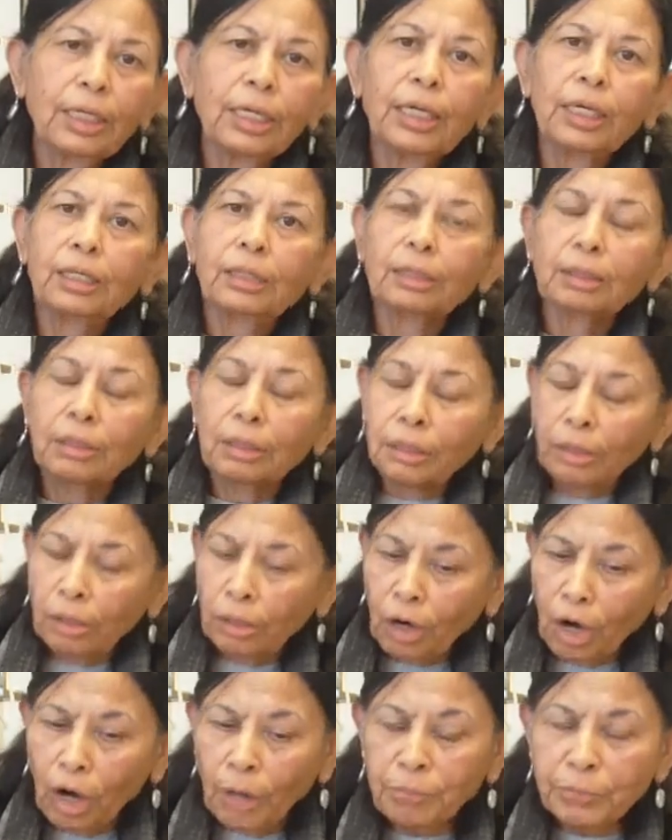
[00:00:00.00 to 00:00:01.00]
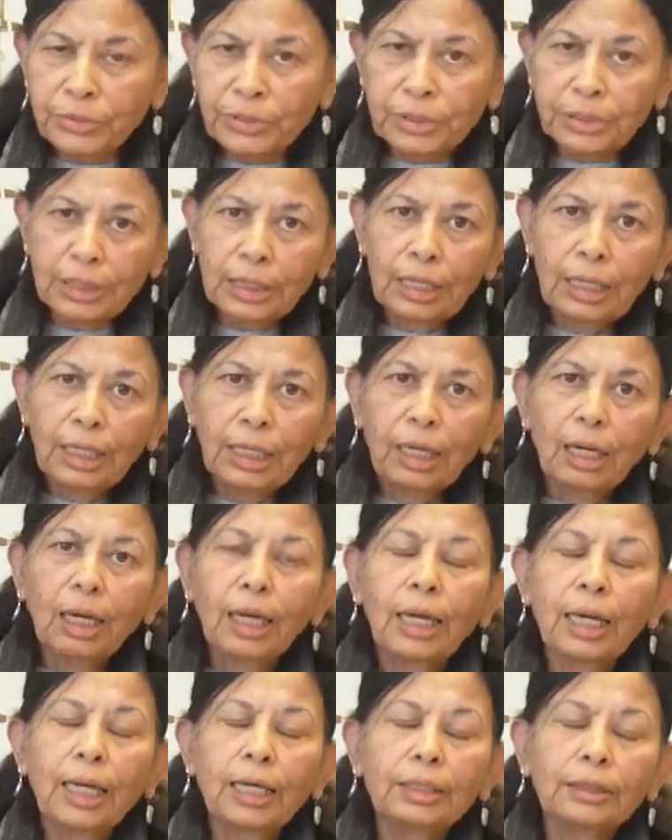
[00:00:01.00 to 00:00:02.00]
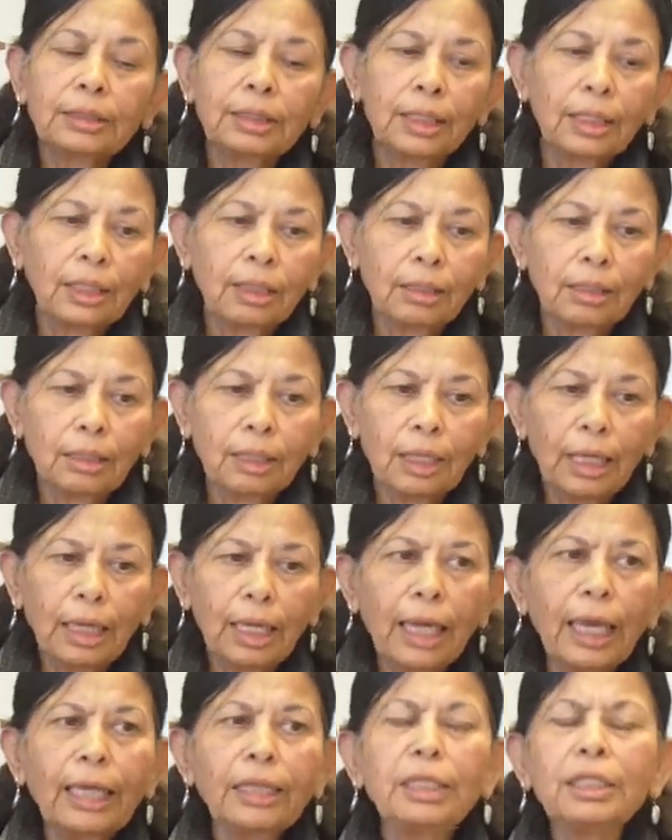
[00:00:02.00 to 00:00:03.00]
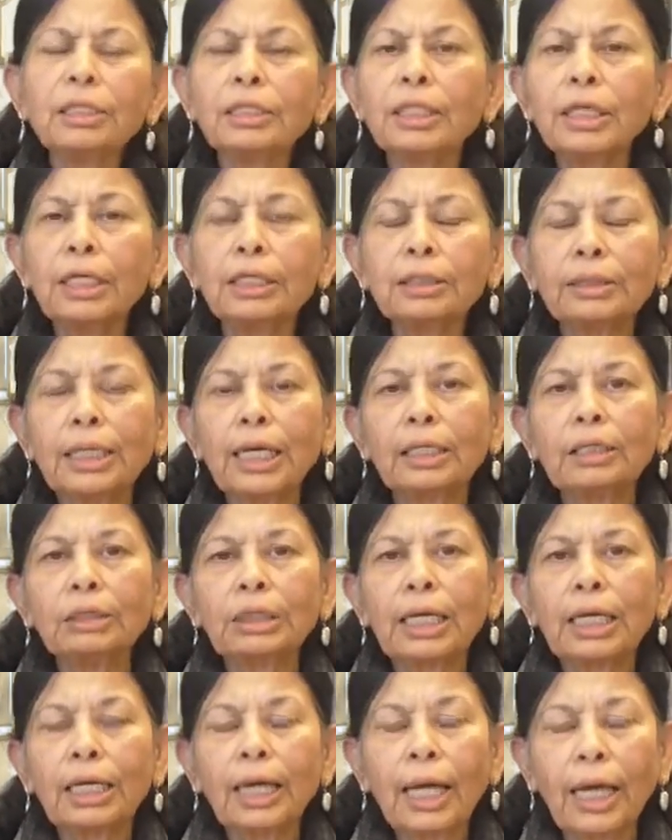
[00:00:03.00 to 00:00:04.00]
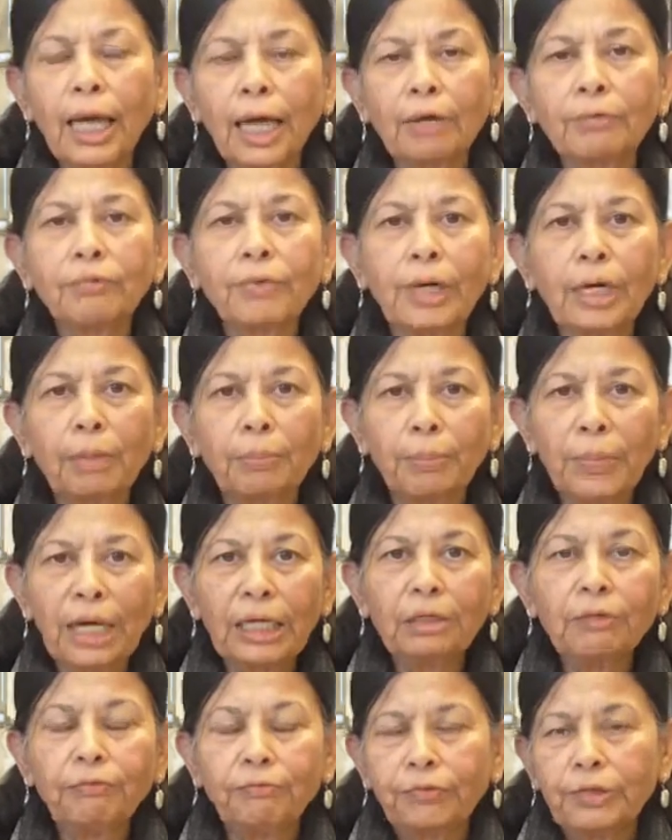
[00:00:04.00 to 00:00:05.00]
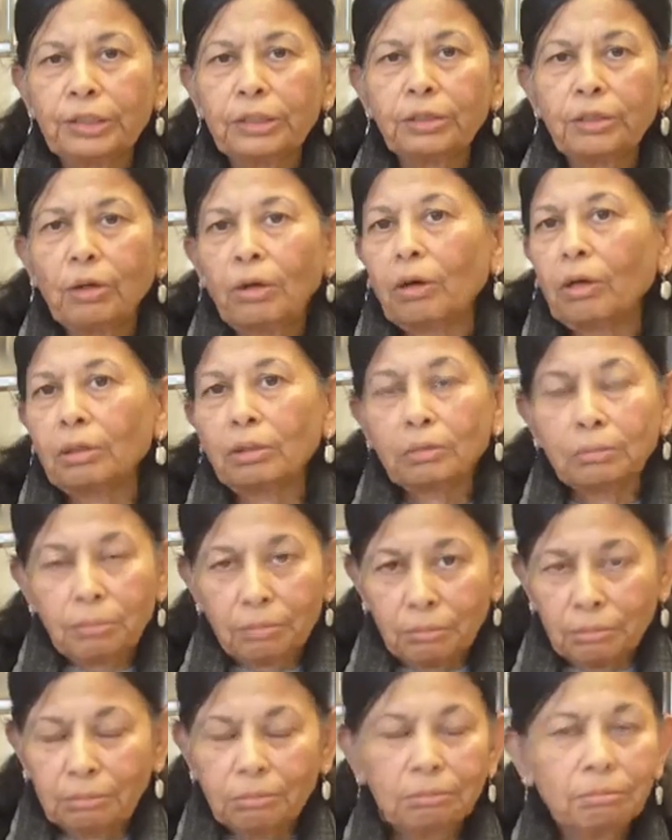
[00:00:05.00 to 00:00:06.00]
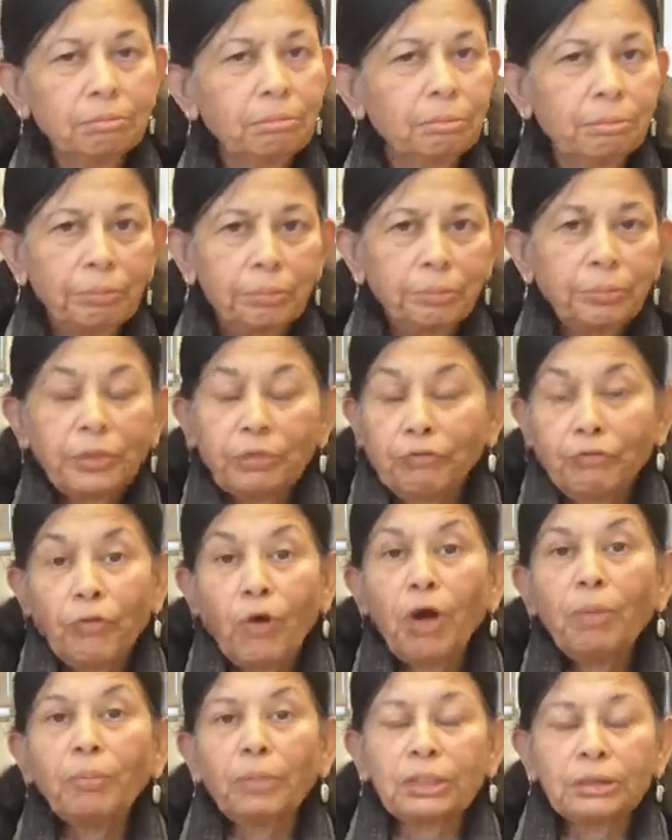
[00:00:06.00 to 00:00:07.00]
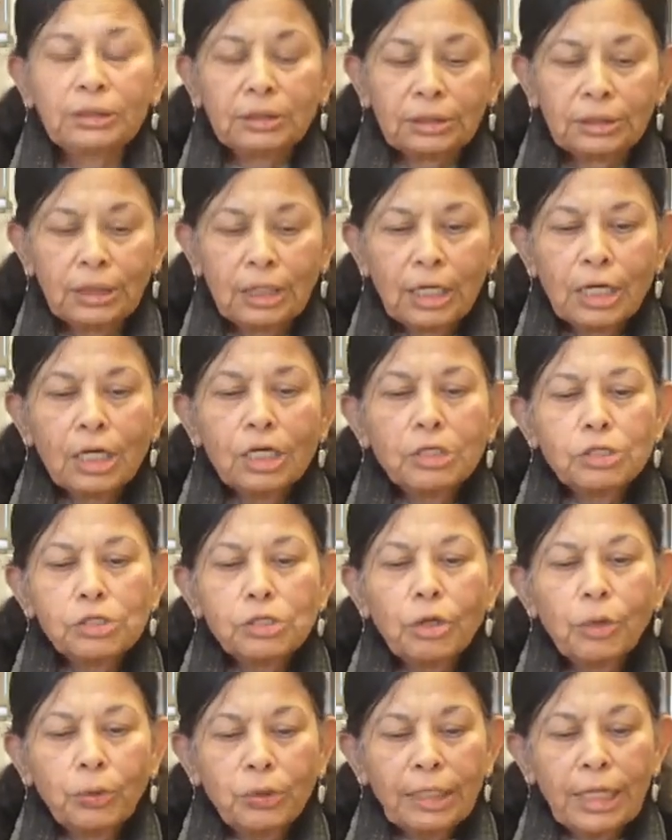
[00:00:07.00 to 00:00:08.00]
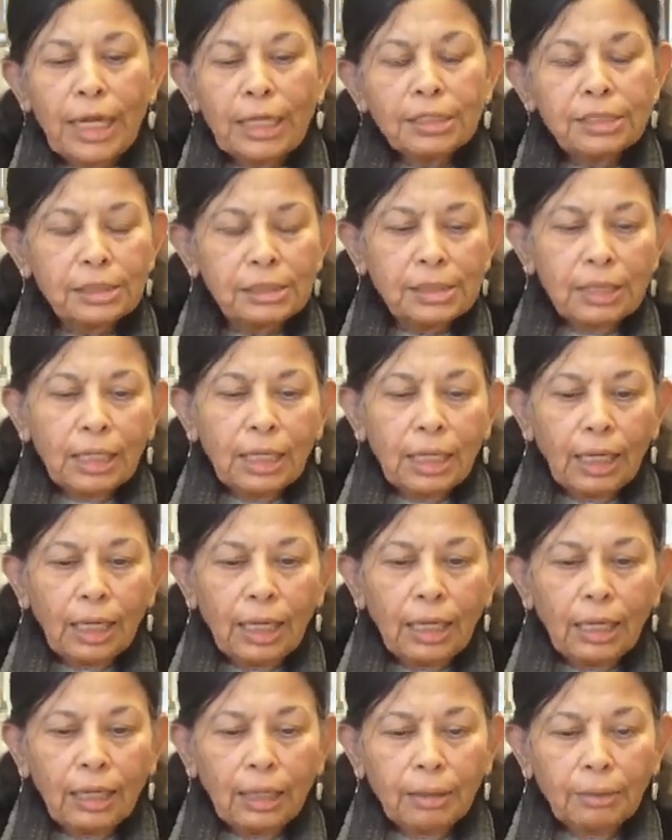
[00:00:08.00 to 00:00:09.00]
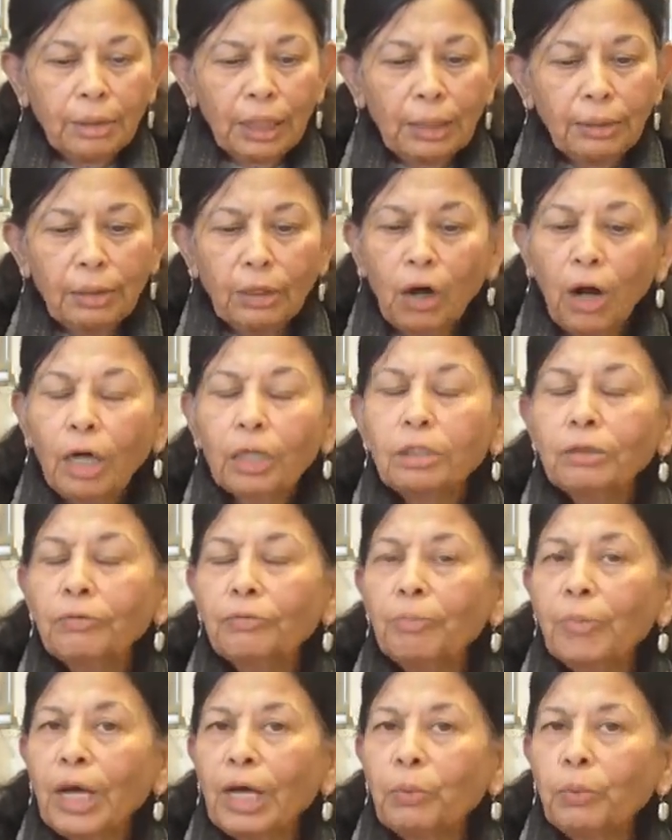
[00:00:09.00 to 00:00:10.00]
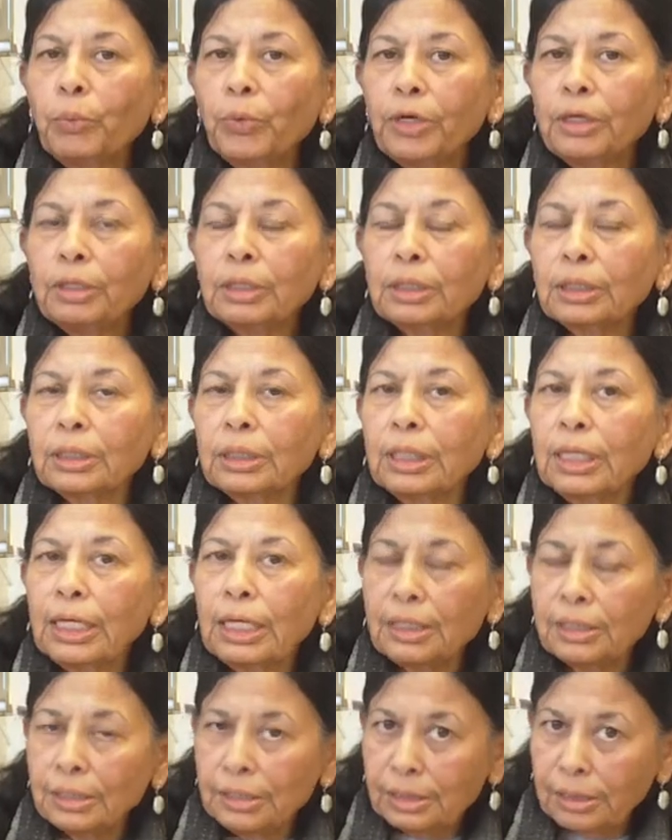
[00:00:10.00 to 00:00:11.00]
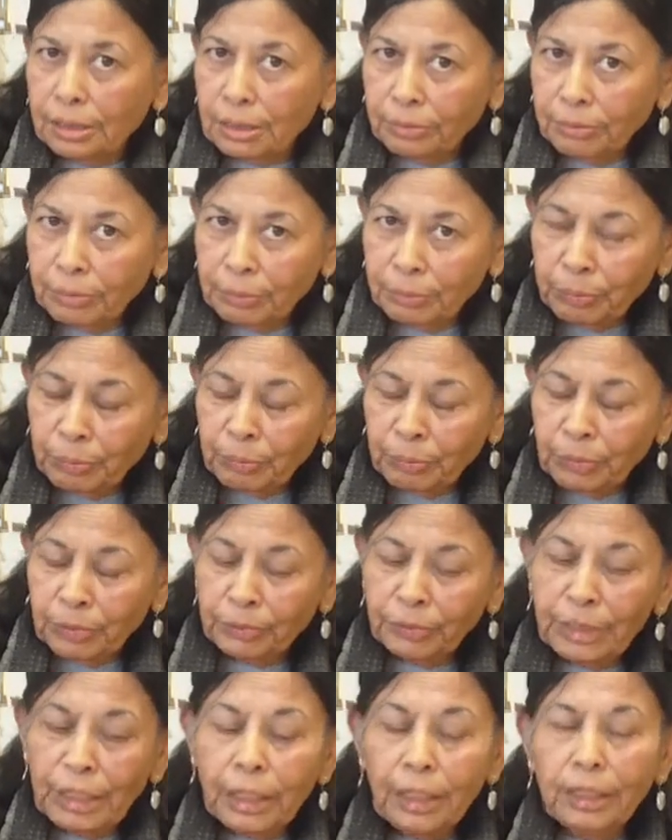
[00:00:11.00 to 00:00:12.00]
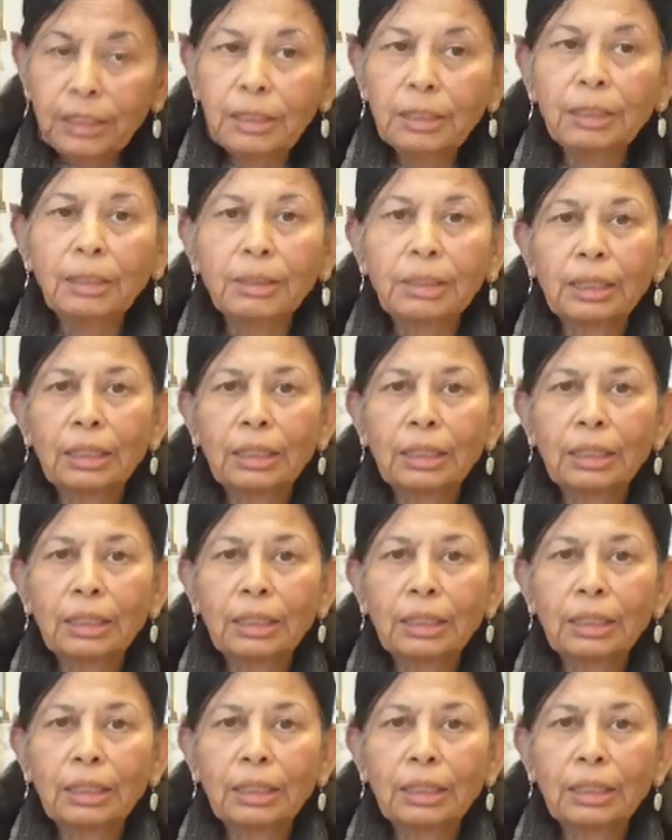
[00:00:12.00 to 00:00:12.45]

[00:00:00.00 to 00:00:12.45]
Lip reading: in crops, and anything that can have a benefit on performance. So yes, a lot of my work is really